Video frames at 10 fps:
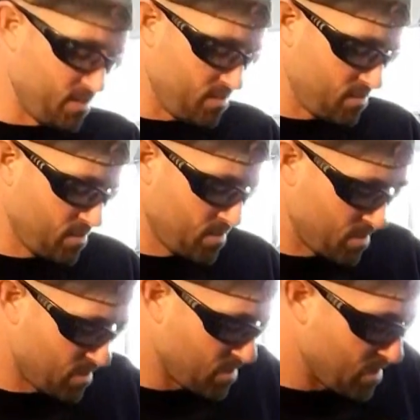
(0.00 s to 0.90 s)

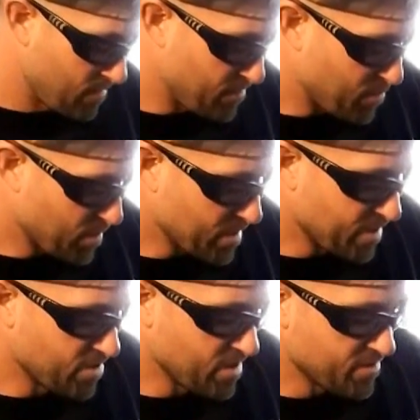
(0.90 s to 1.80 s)
if you put it
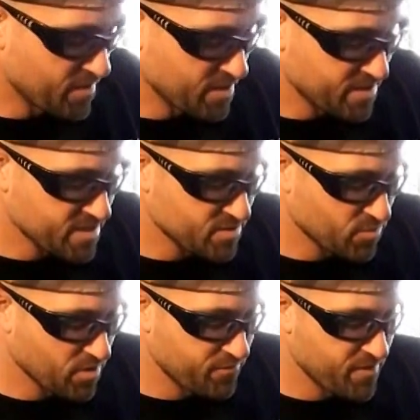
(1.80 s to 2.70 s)
underneath and it doesn't
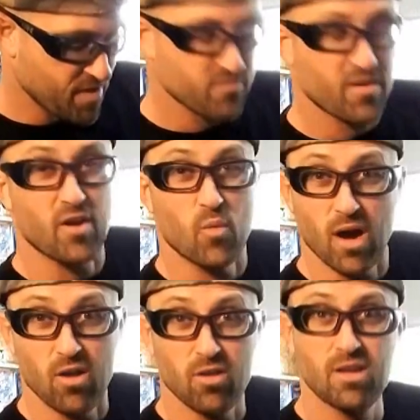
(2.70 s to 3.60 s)
really fit very
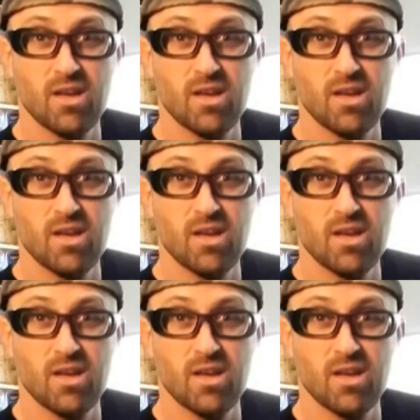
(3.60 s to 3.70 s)
well,